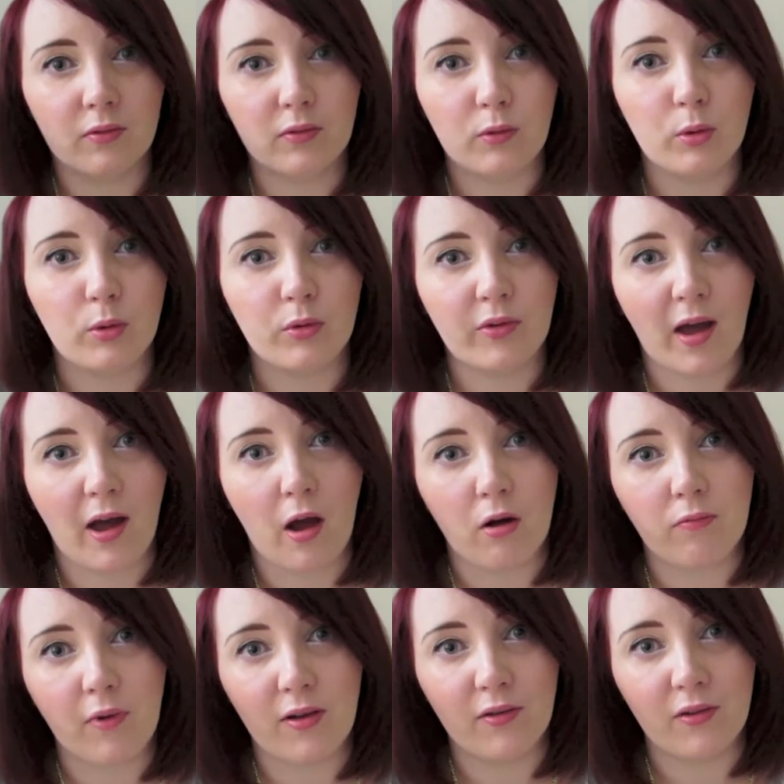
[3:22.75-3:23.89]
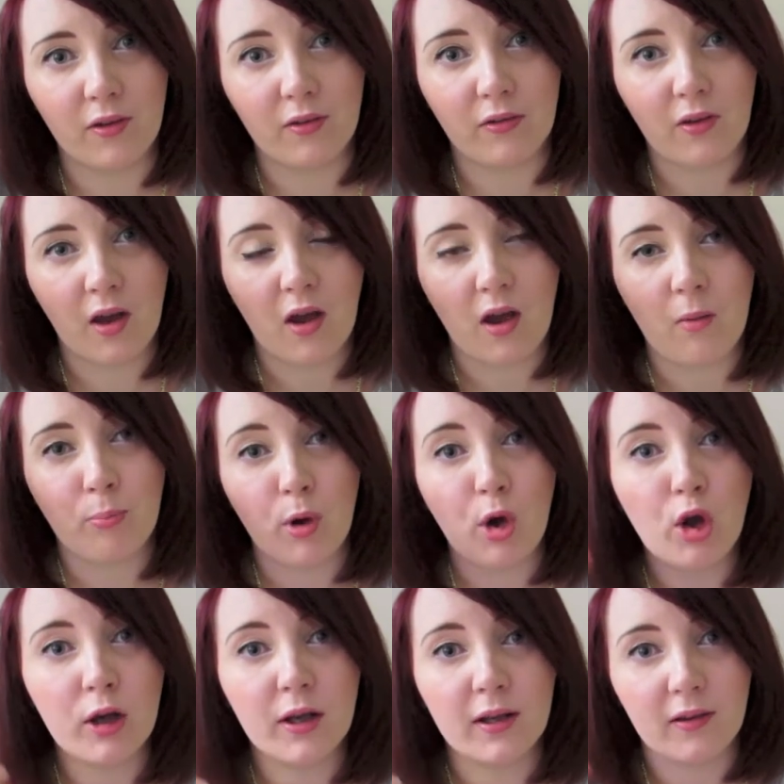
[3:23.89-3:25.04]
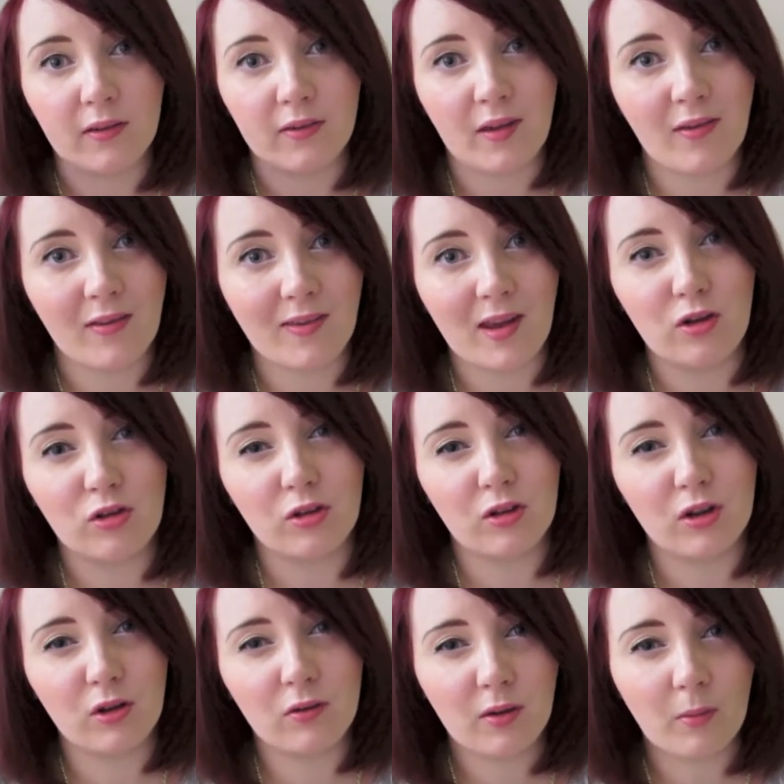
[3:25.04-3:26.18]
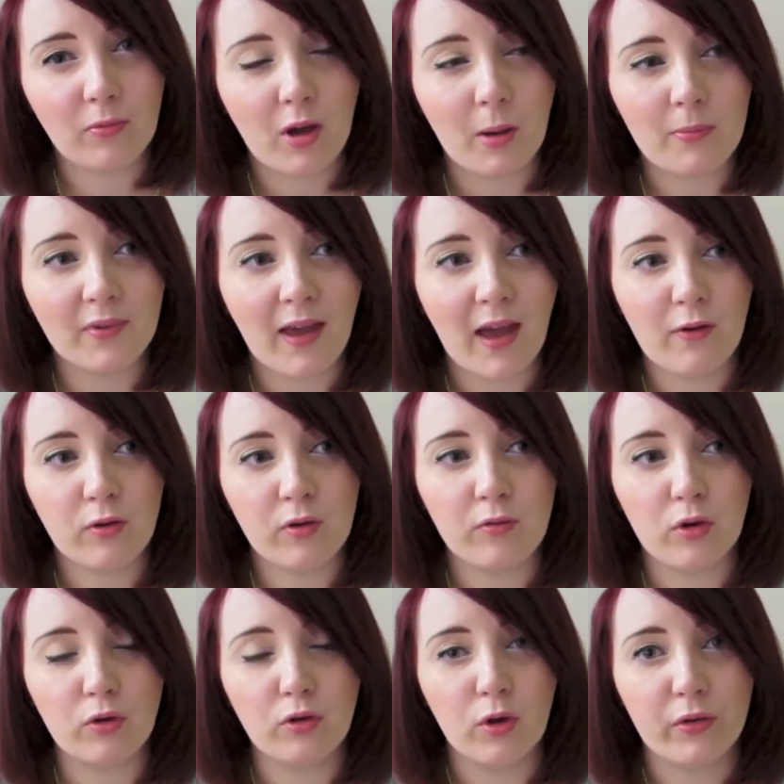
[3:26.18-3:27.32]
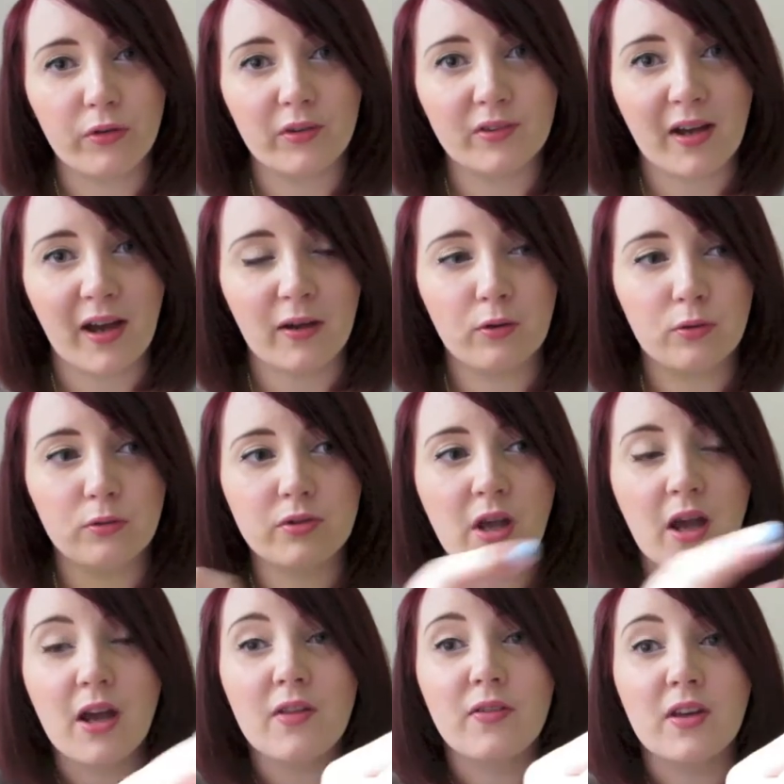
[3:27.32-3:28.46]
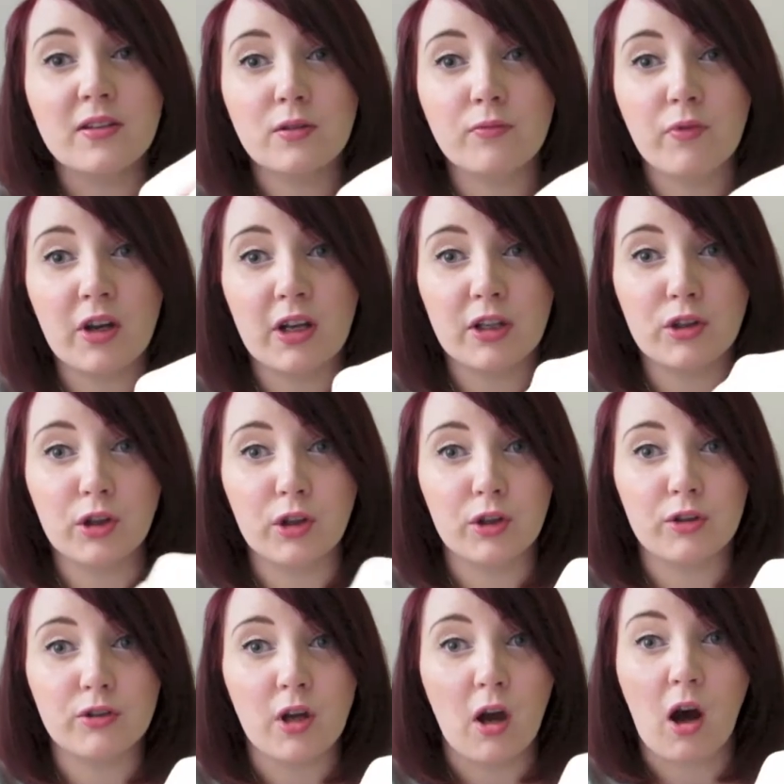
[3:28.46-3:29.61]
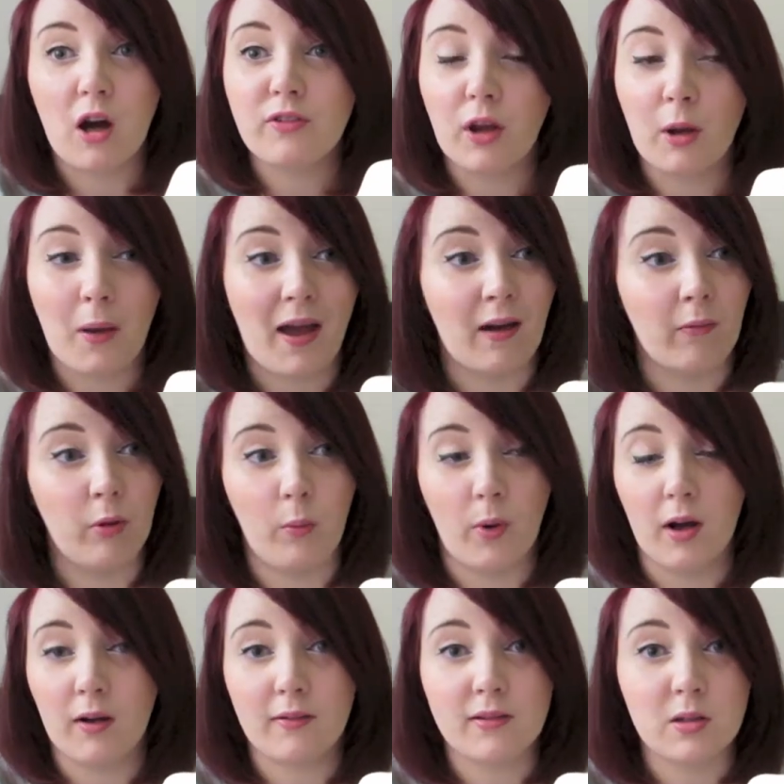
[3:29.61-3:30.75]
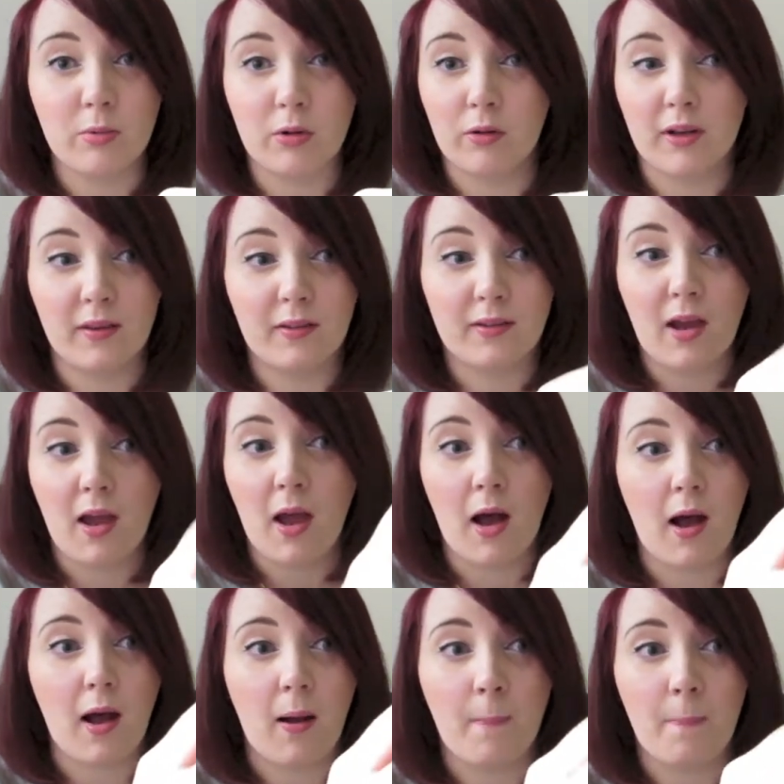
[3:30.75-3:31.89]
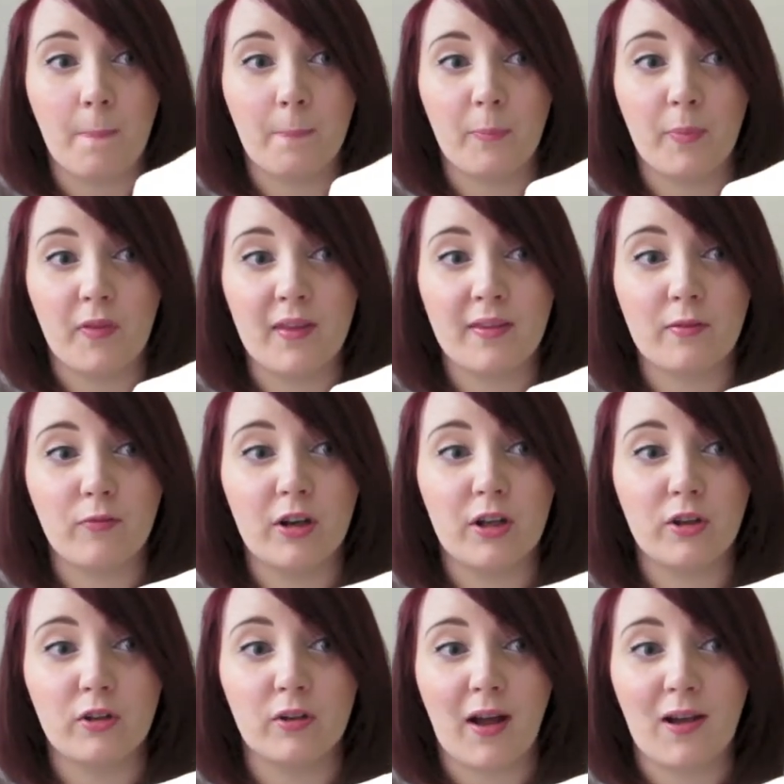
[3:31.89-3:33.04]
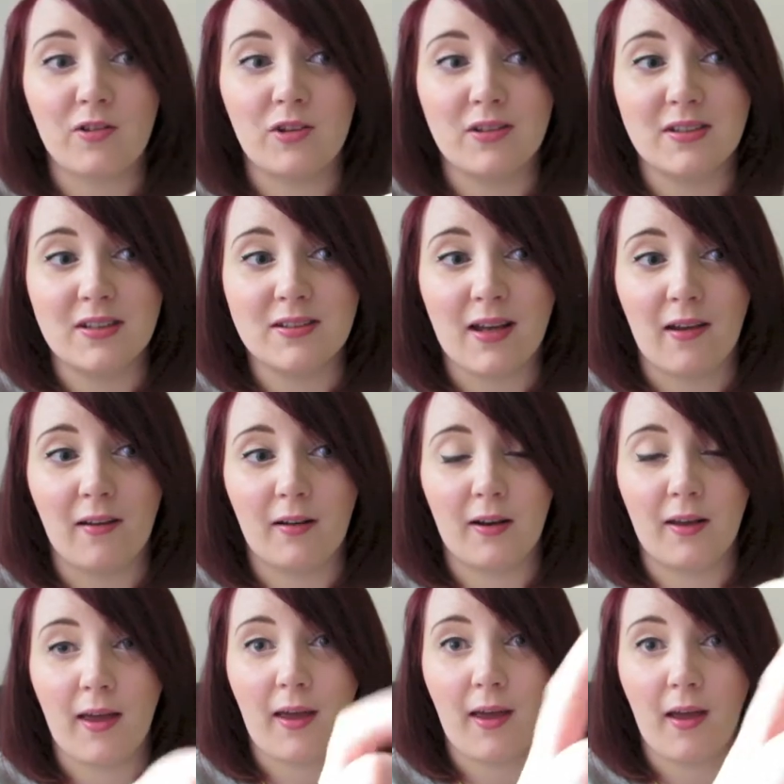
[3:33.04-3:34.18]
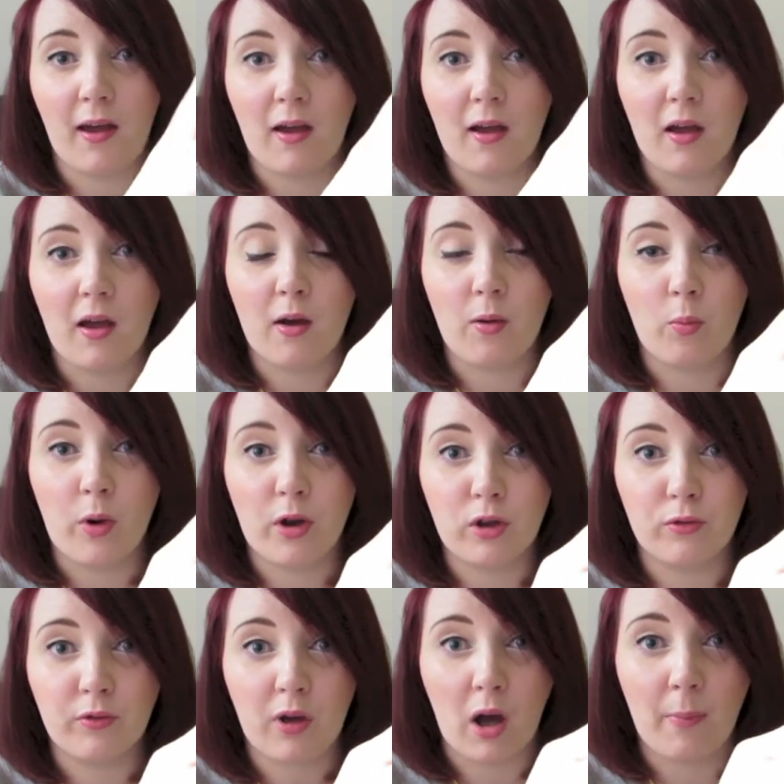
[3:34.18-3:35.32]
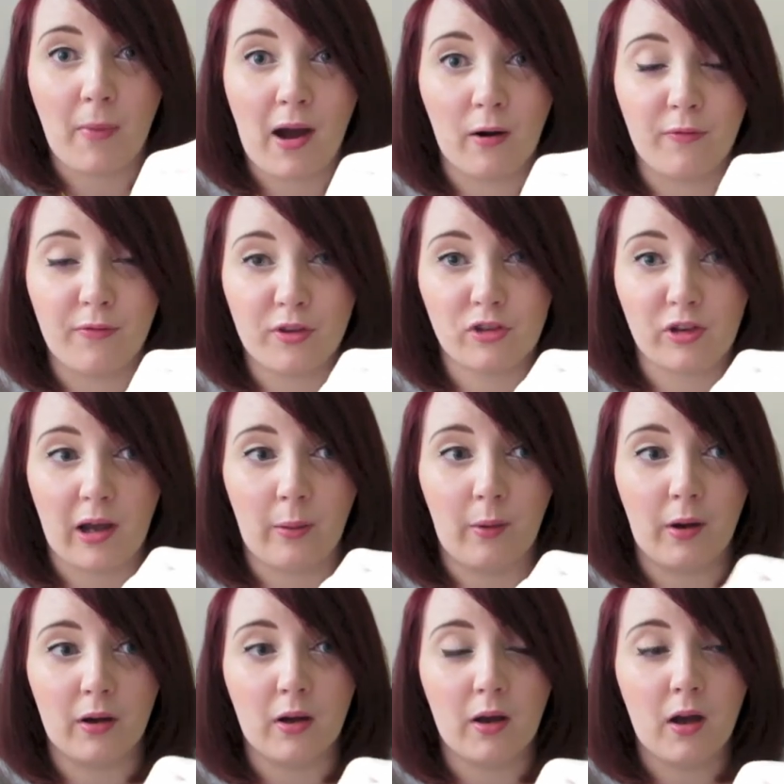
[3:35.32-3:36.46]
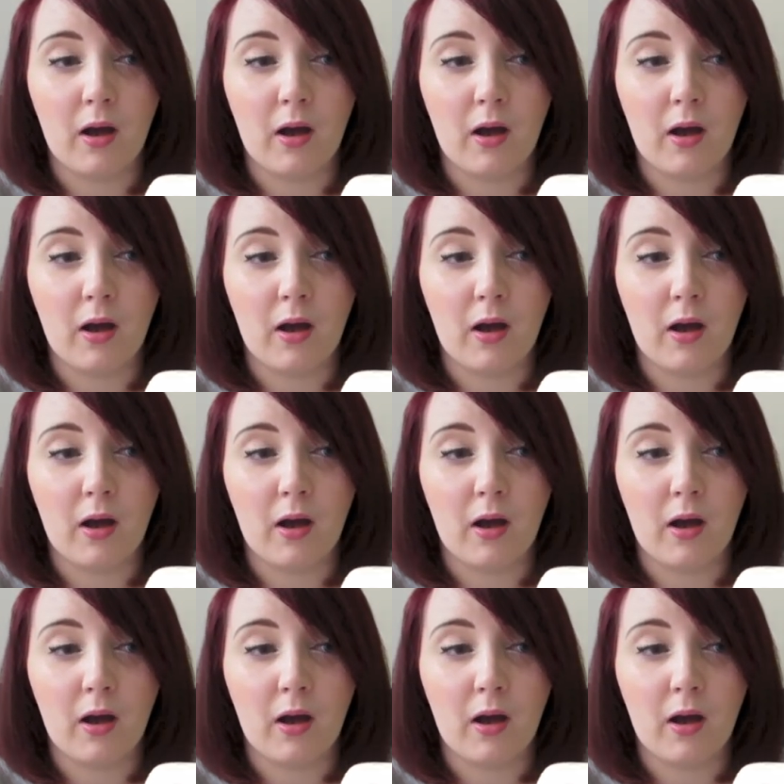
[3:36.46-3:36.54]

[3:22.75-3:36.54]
cause that horrendous pulling sensation that you sometimes get if you've got knots and tangles. These are really good. I don't know how it works, to be honest, but these are really good at actually detangling hair when you've come out of the shower